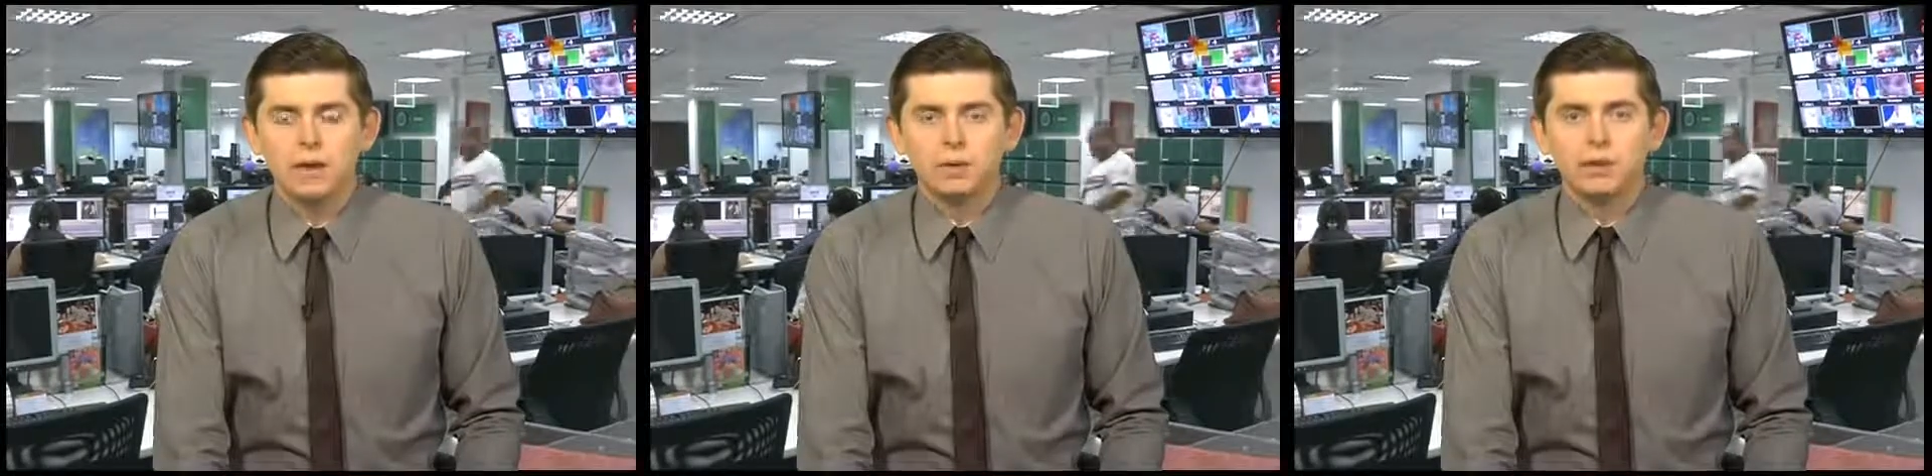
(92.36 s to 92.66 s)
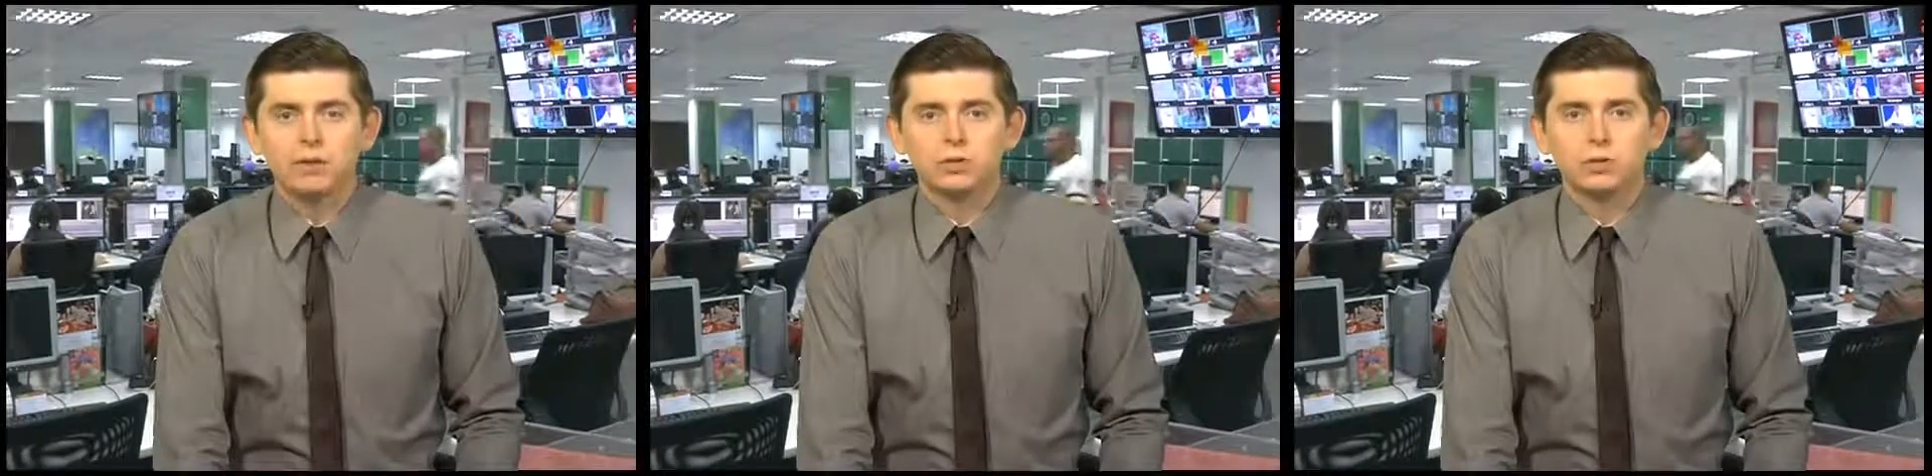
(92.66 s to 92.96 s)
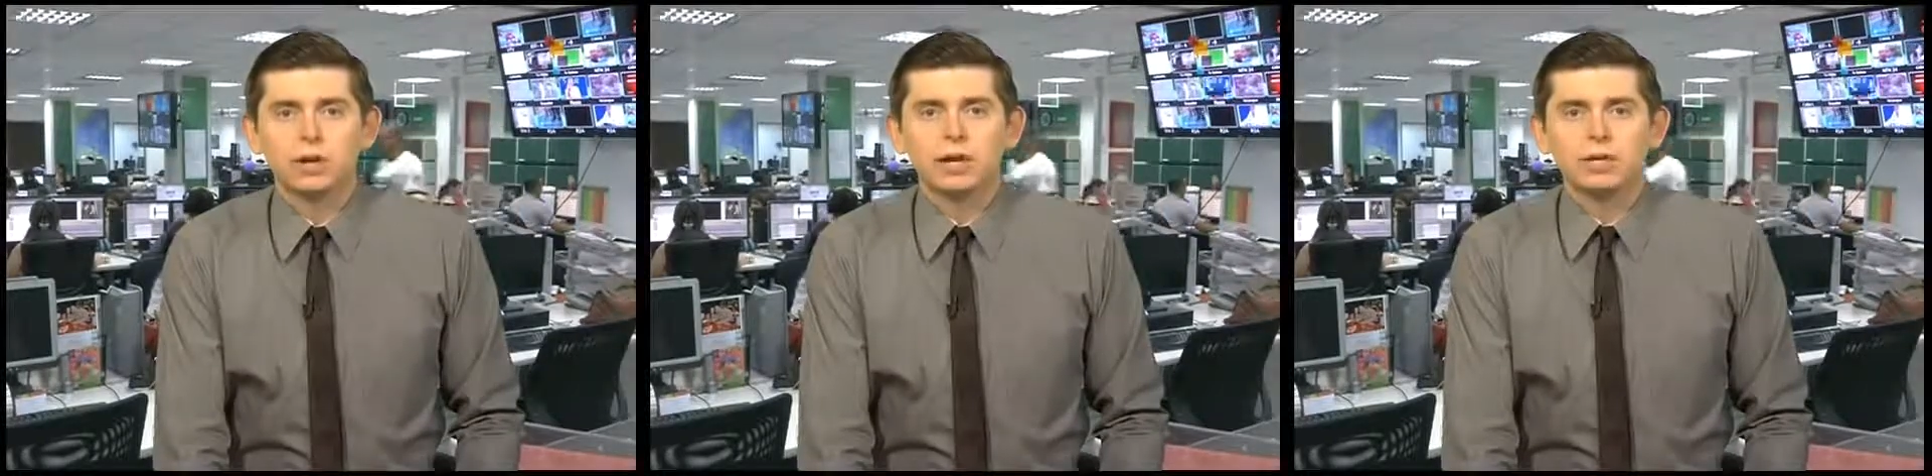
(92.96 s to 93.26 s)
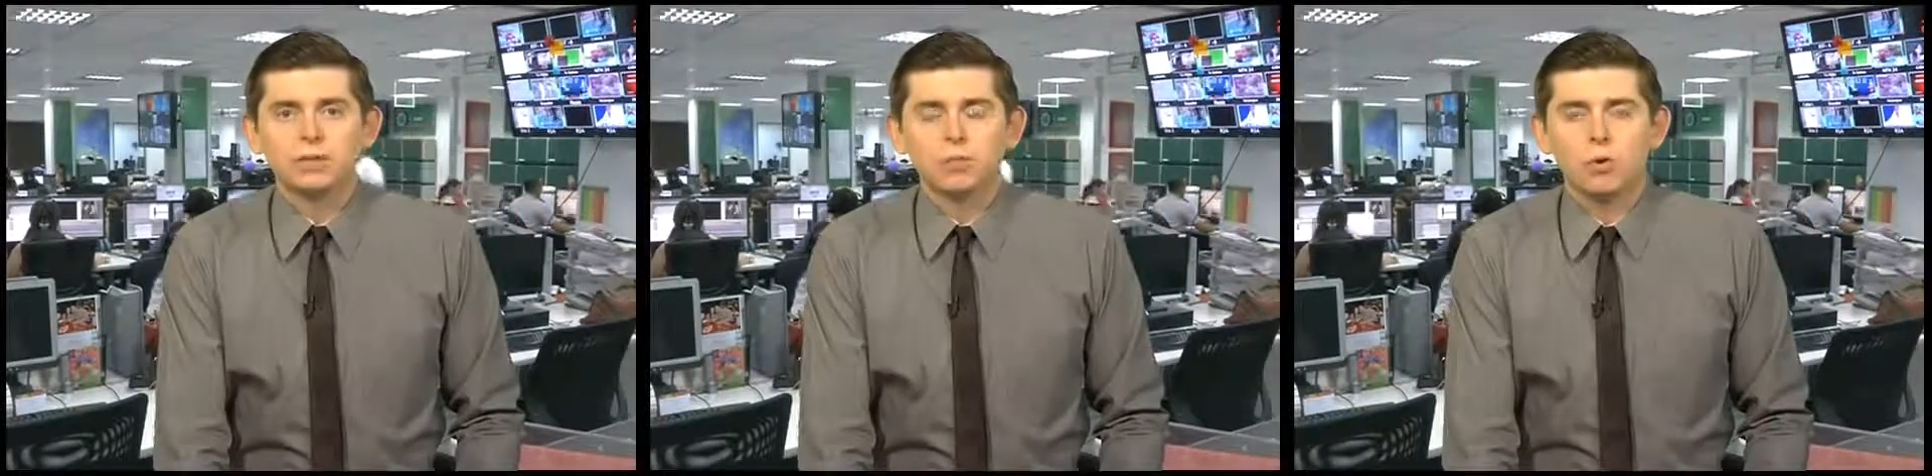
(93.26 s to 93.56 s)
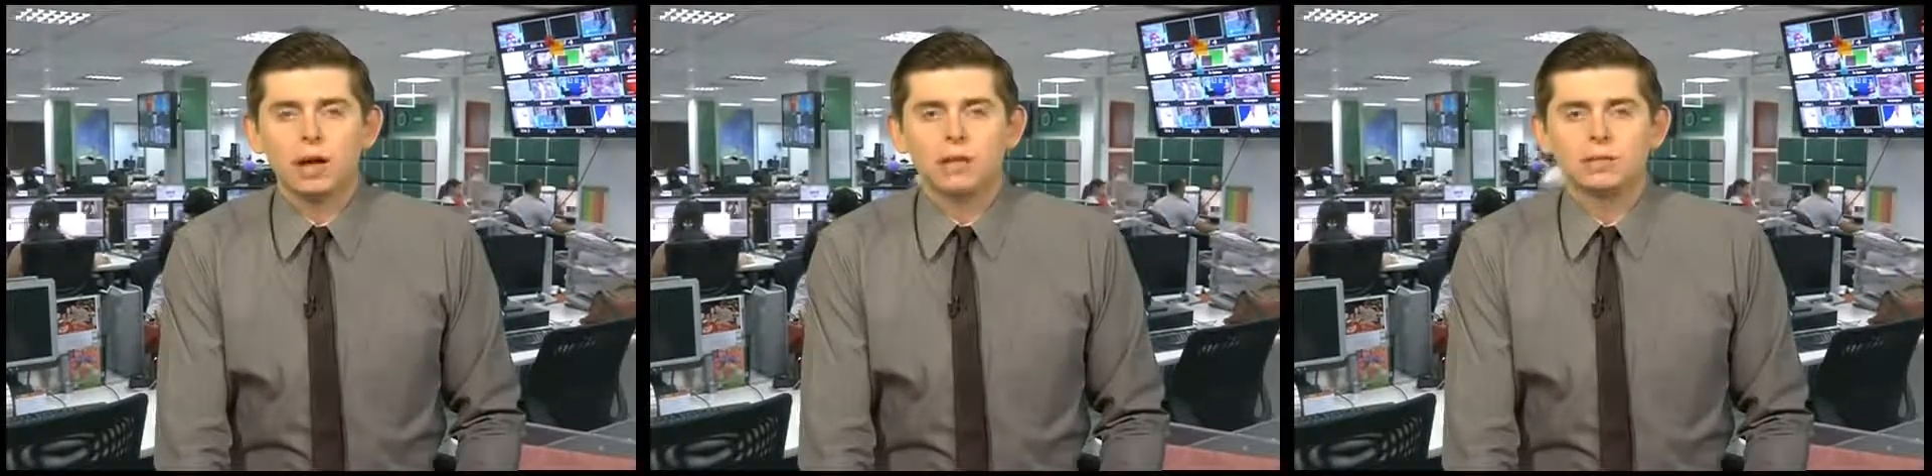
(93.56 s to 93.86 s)
Bolivians re-elected
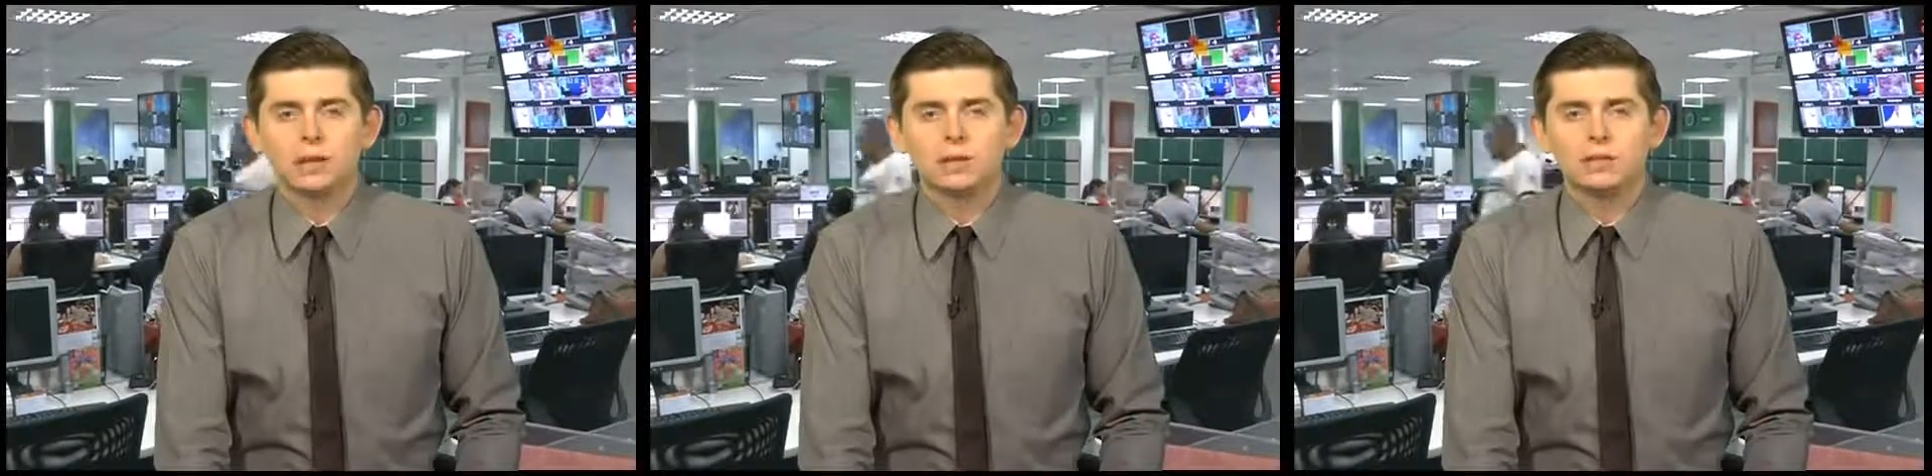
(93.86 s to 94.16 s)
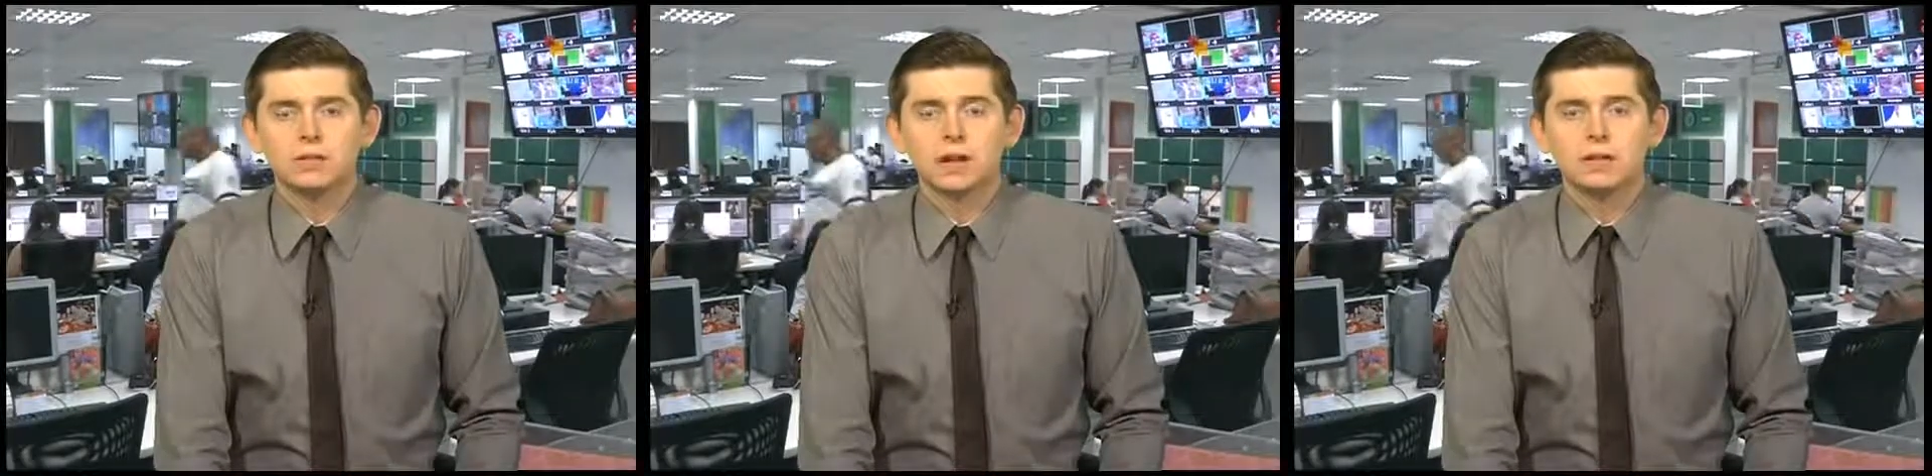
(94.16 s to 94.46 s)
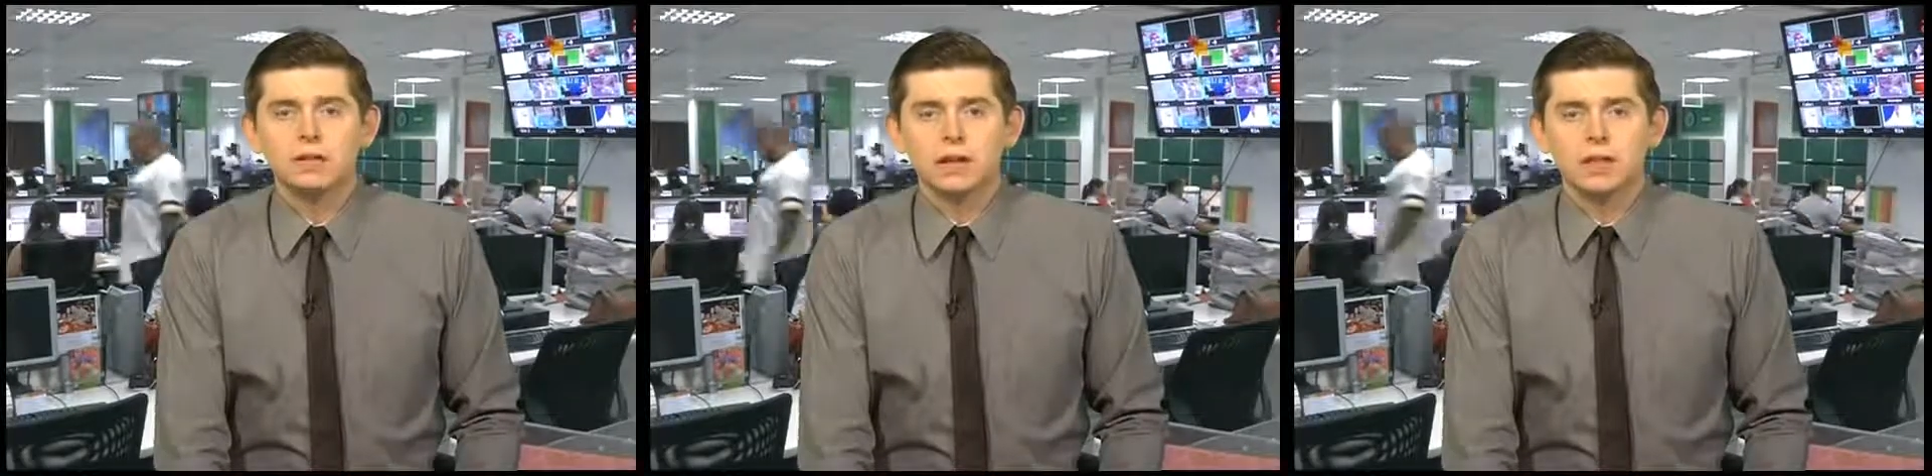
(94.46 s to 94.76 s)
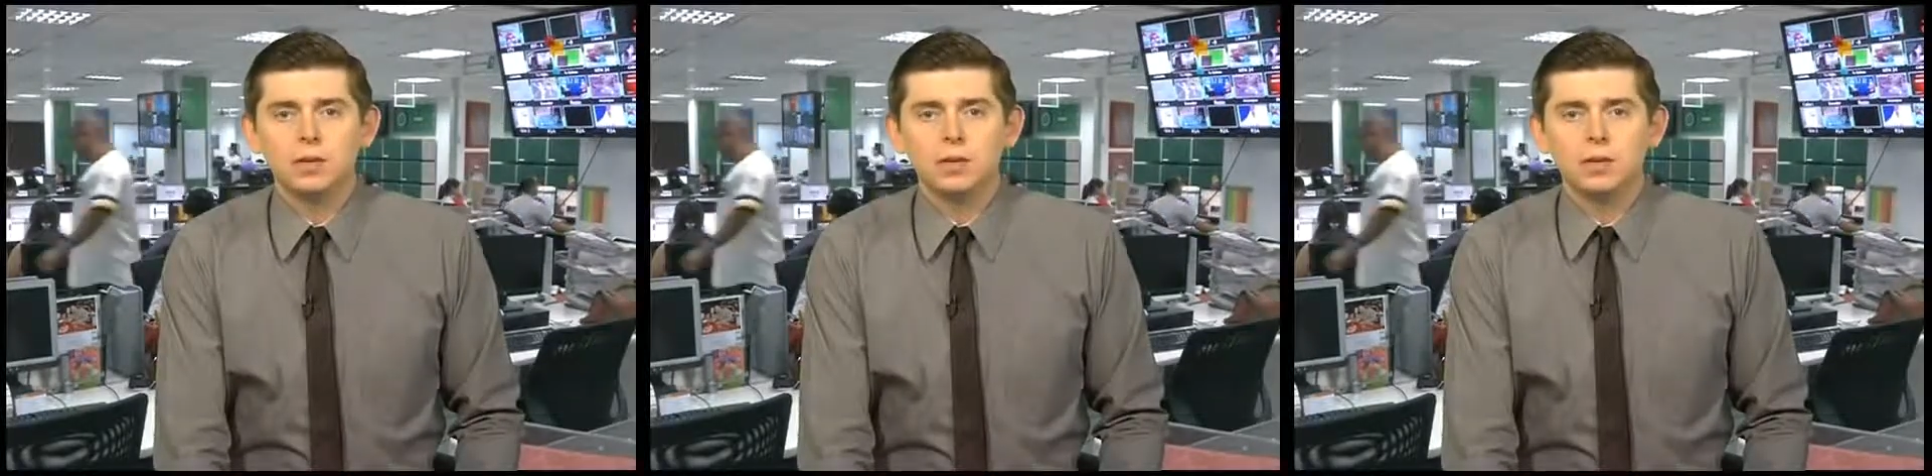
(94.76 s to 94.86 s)
Morales on Sunday.